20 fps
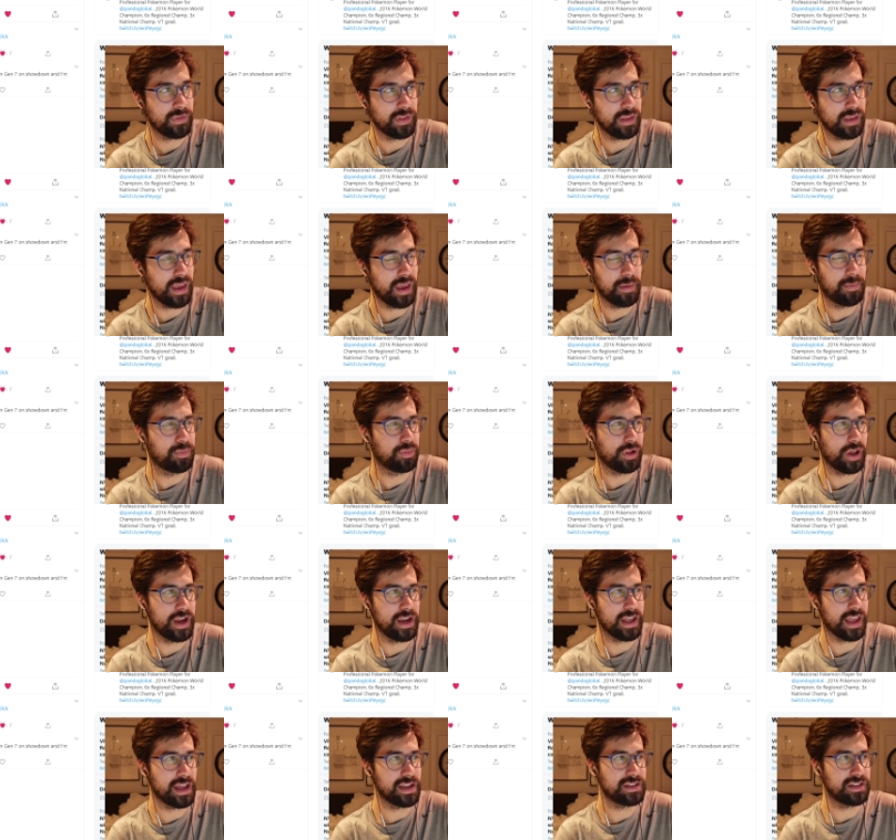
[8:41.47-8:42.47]
it played
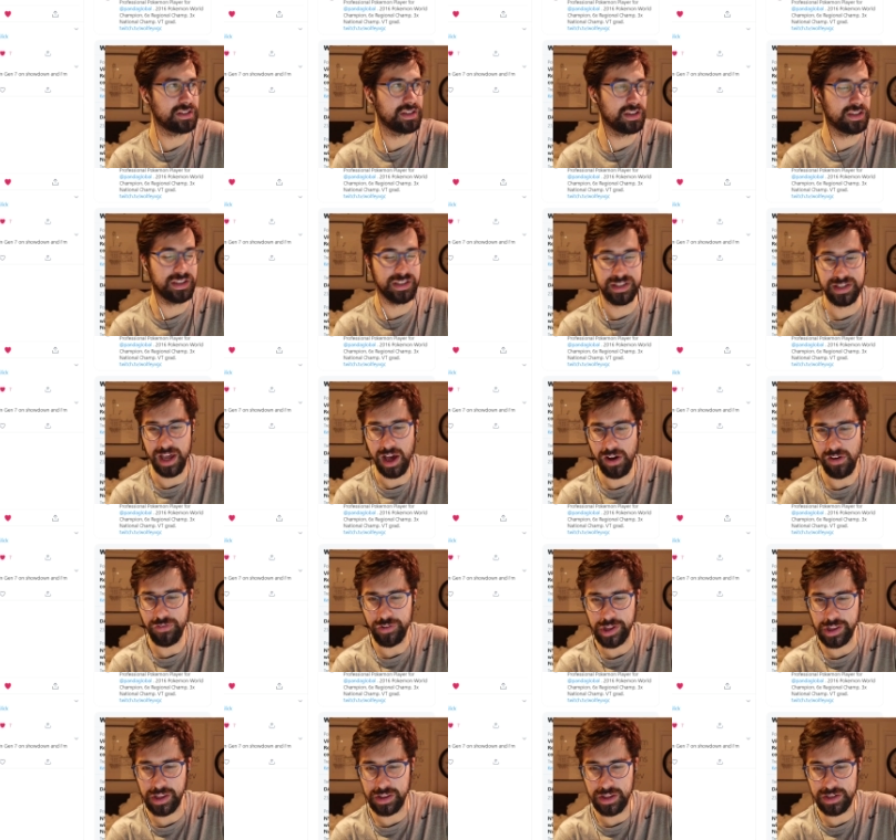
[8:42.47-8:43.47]
against itself,
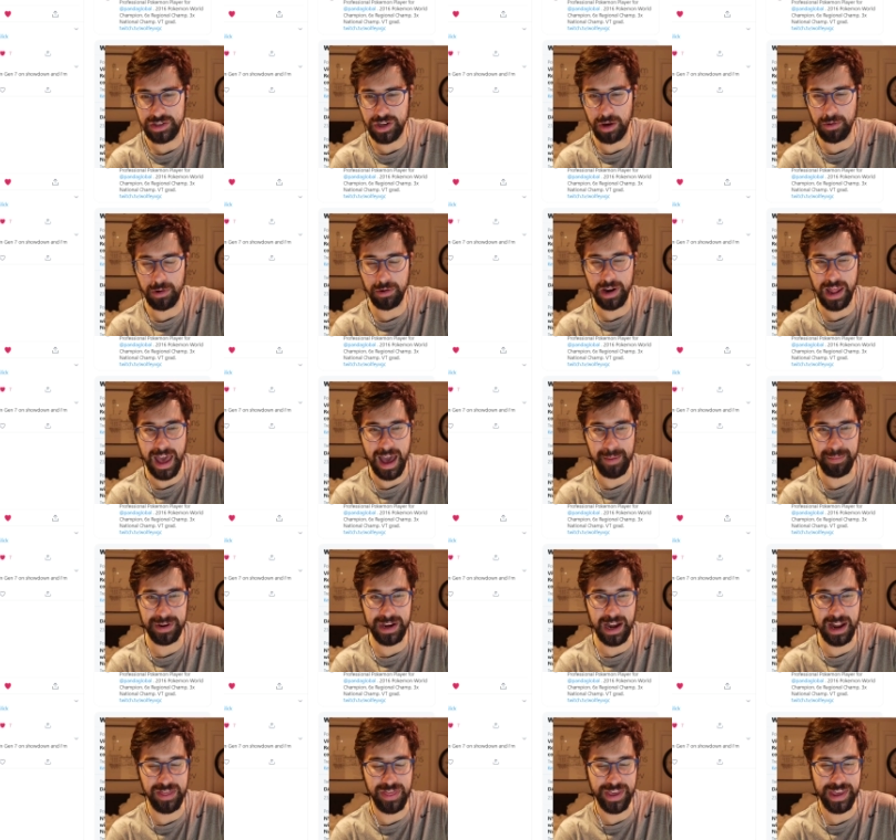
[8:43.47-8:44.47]
like and they saw what would happen,
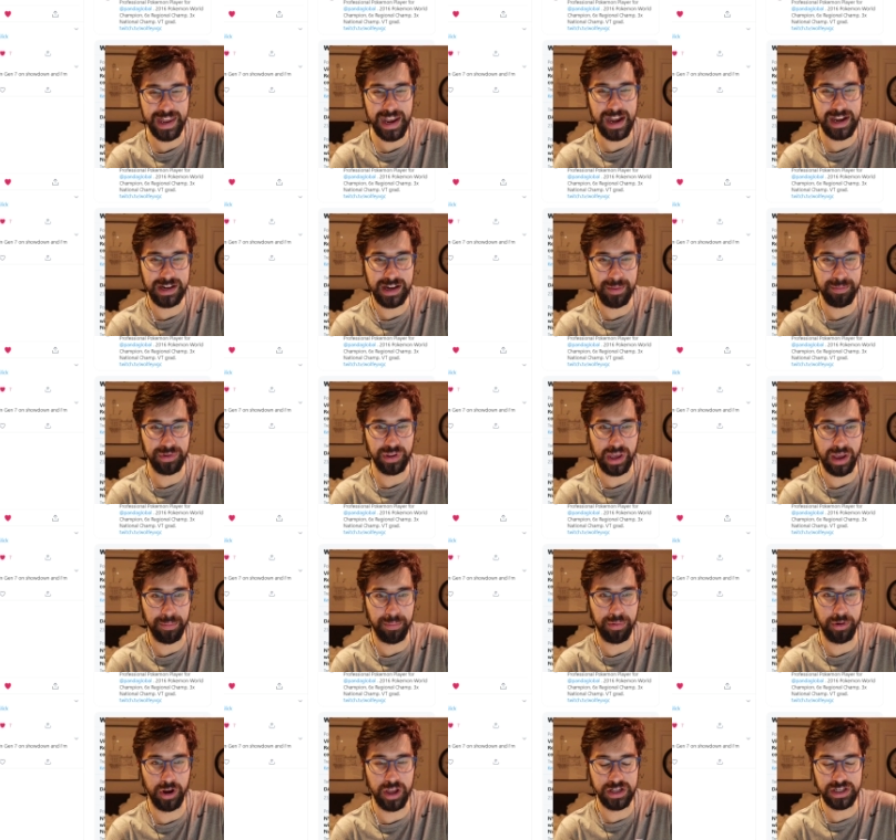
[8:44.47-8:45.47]
and I think it ended up in like
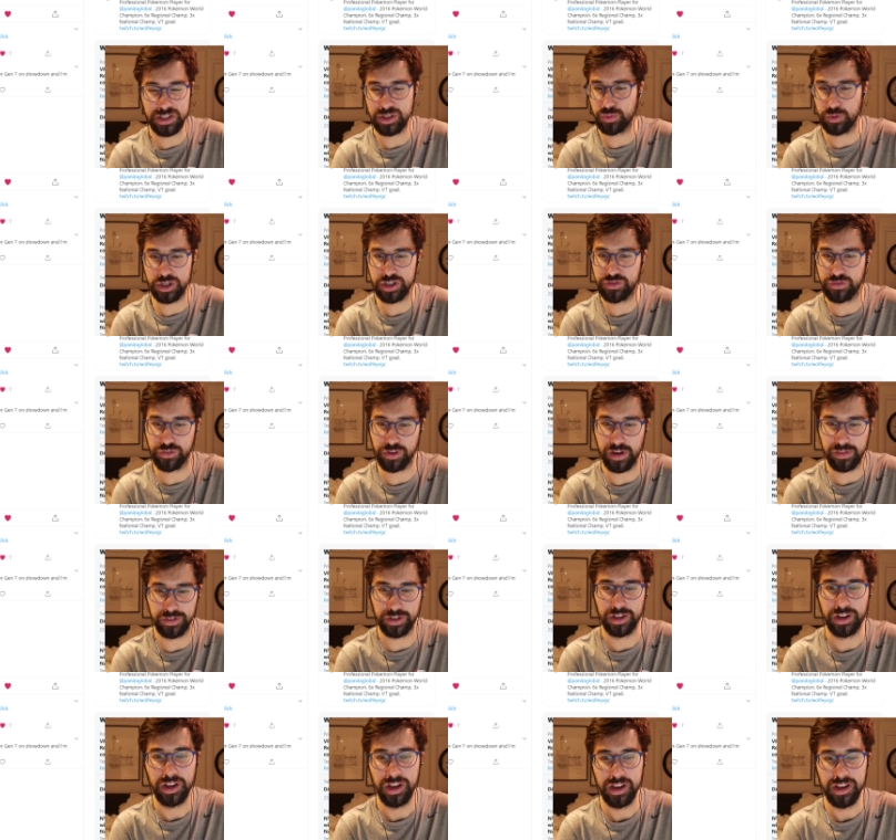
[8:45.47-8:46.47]
a it just switched forever.
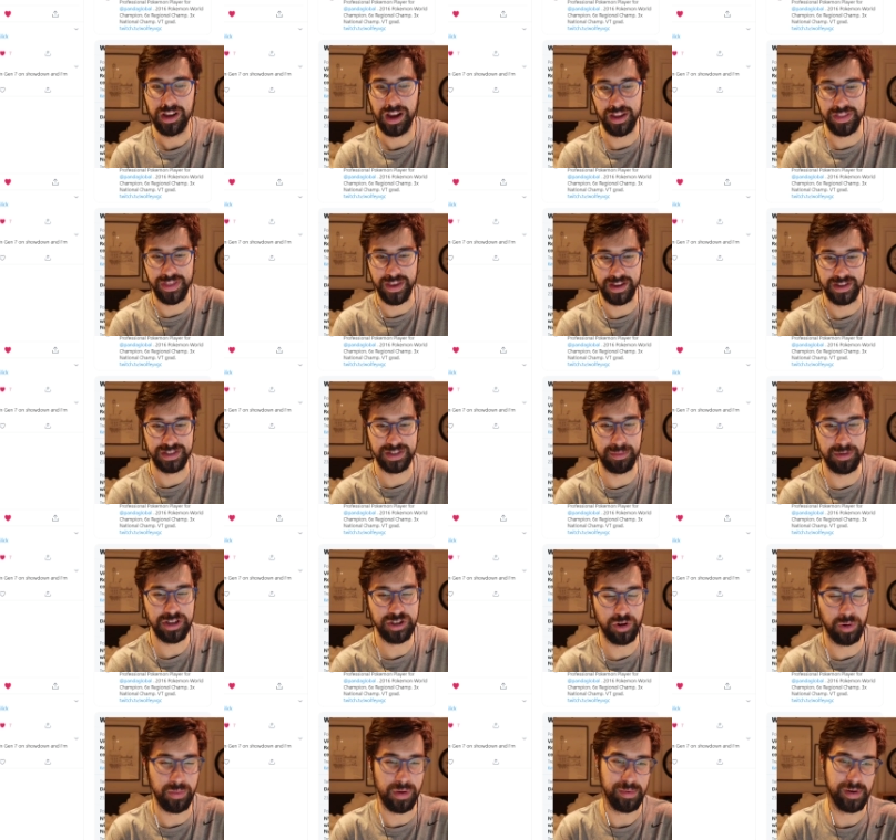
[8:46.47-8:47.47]
I think somebody
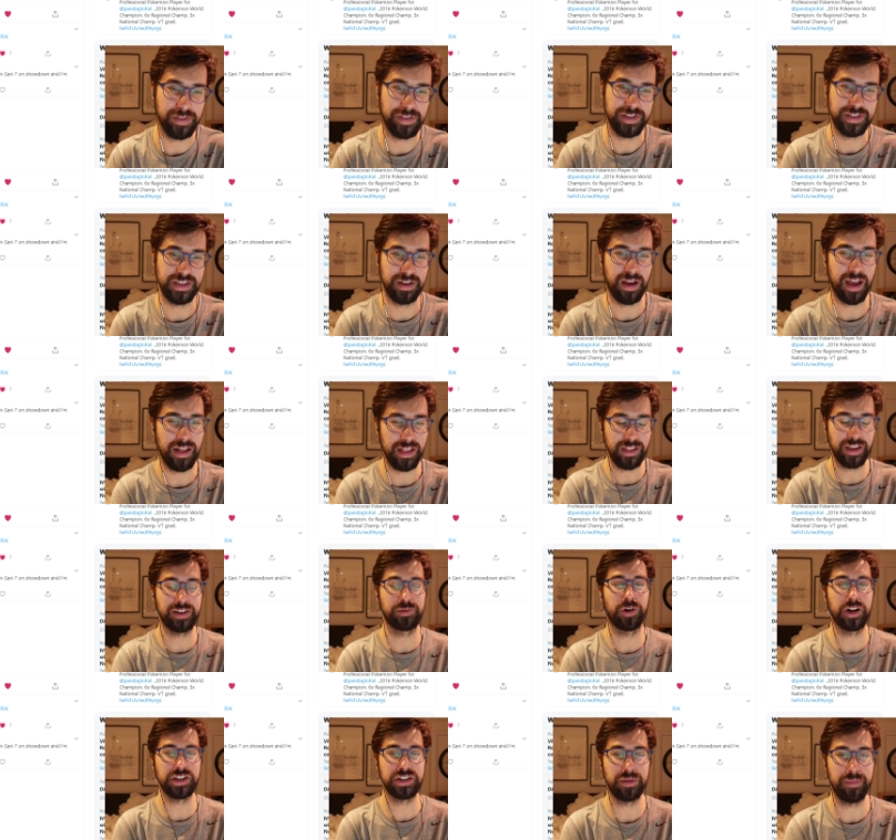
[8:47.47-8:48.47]
told me about this. I like
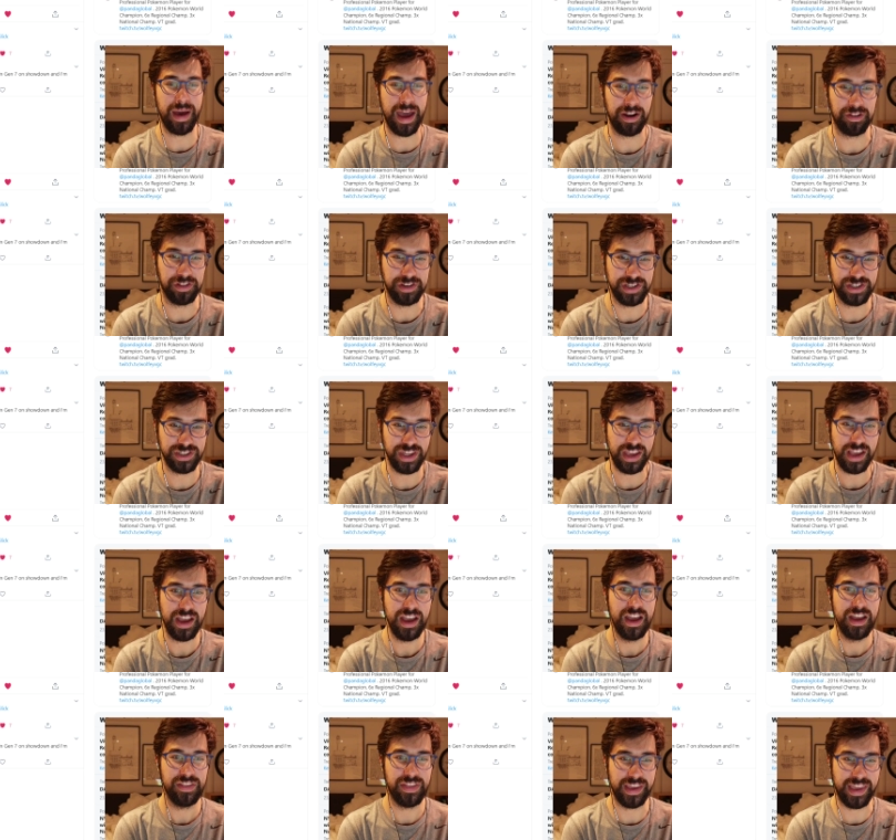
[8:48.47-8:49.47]
watched the battle. It just like
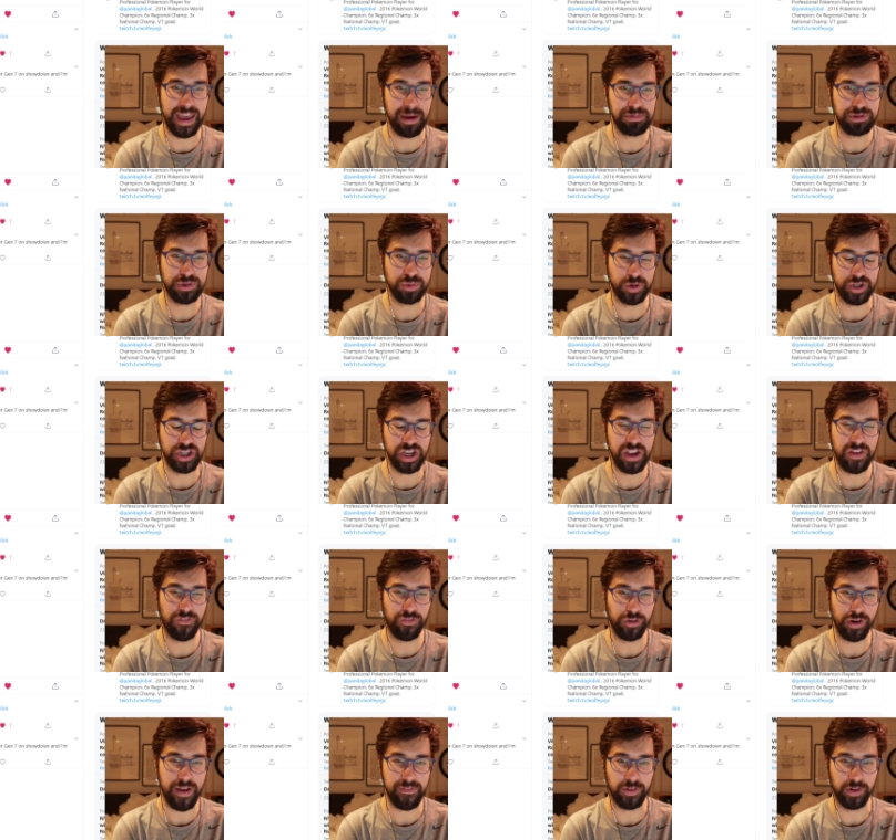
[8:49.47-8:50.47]
they kept switching
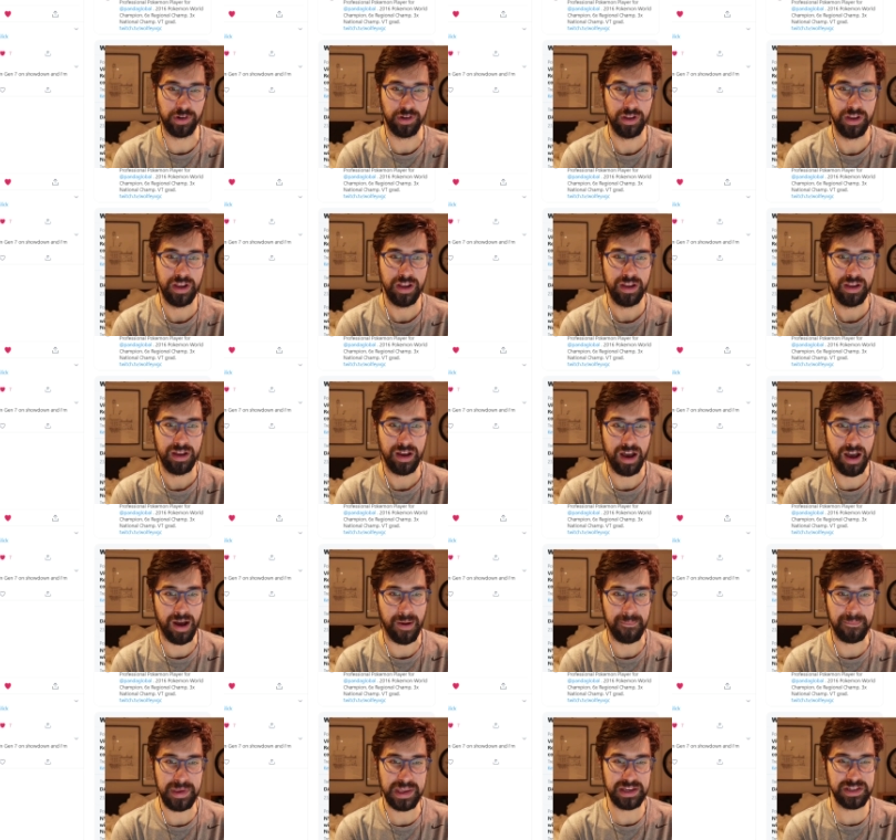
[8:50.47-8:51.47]
forever,
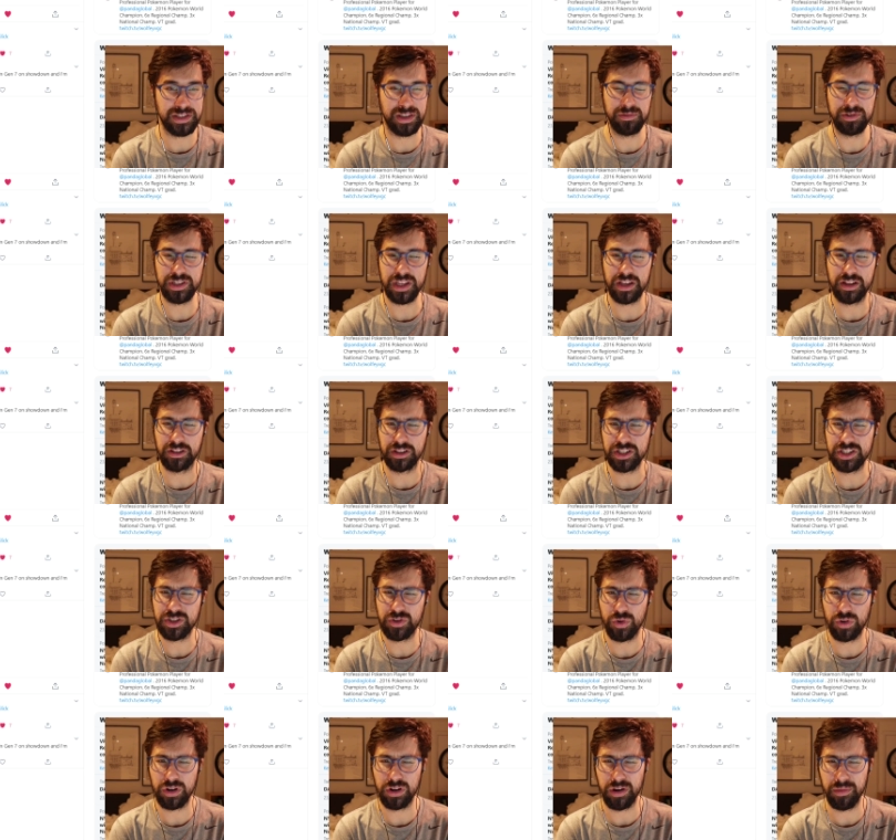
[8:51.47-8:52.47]
um, because it was like
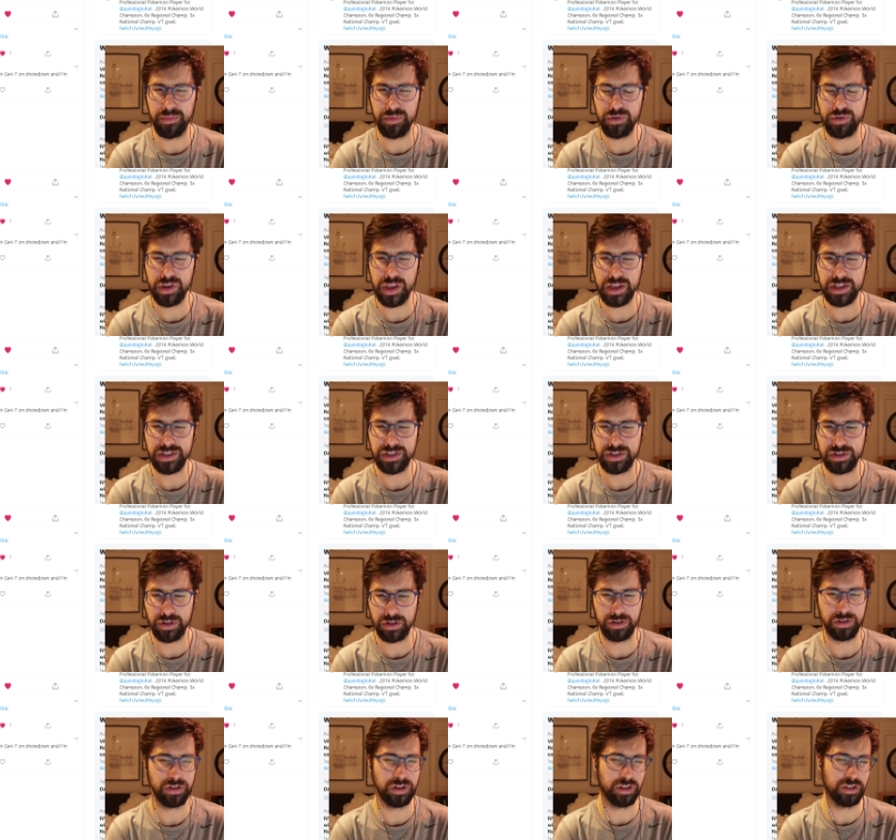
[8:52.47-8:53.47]
Gliscor, Amoonguss,
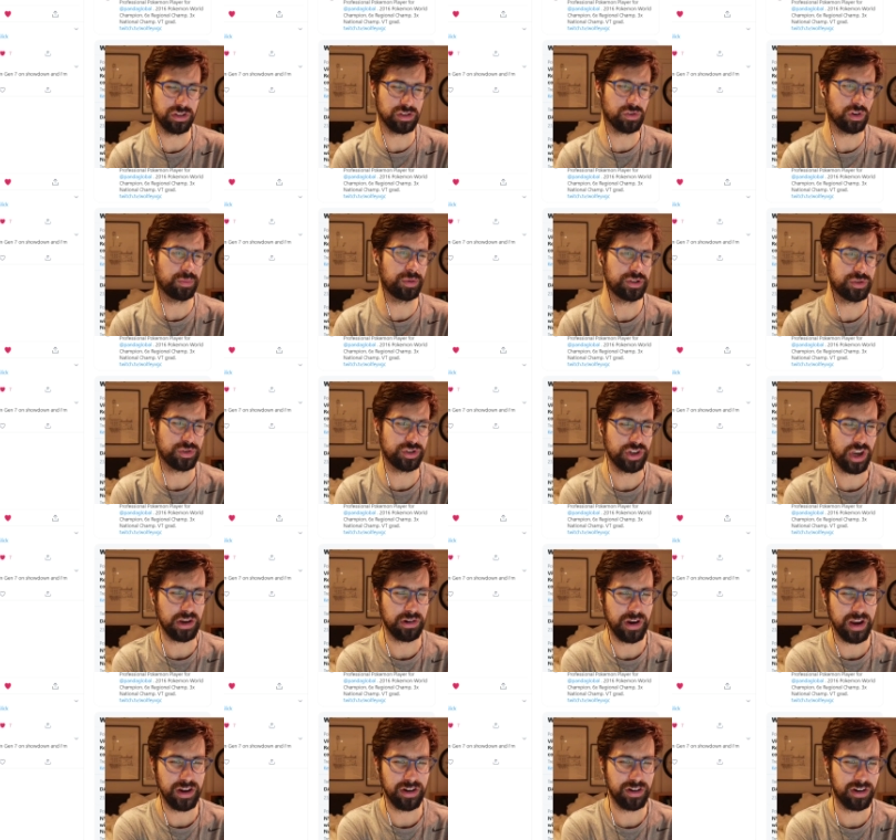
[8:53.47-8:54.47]
or Gliscor plus
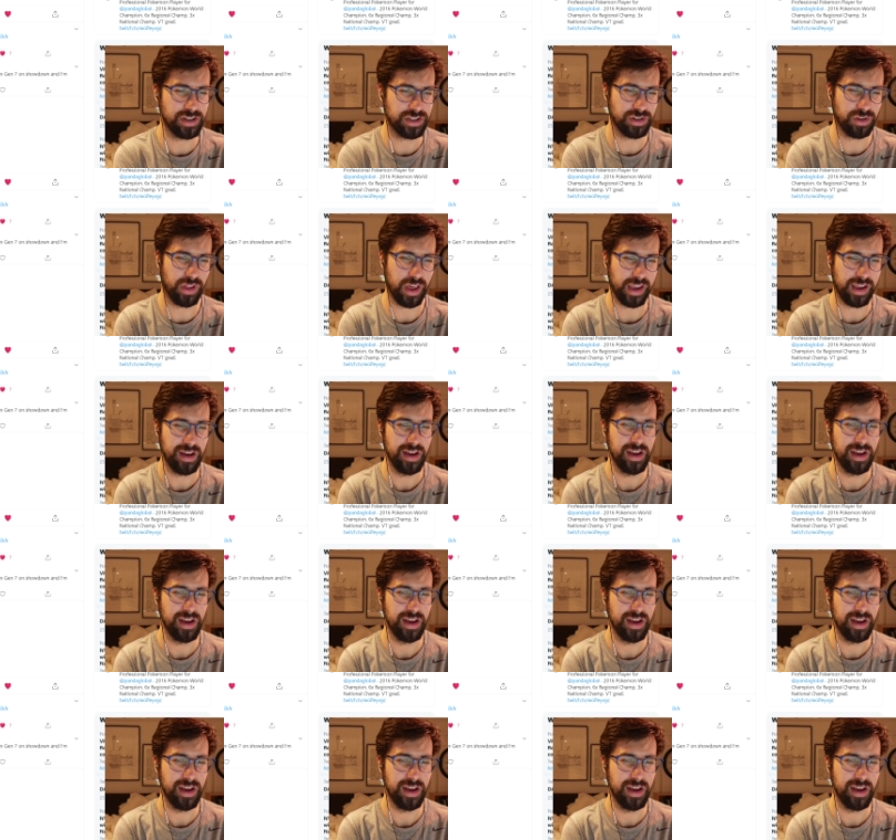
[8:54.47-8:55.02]
Regenerator, and so like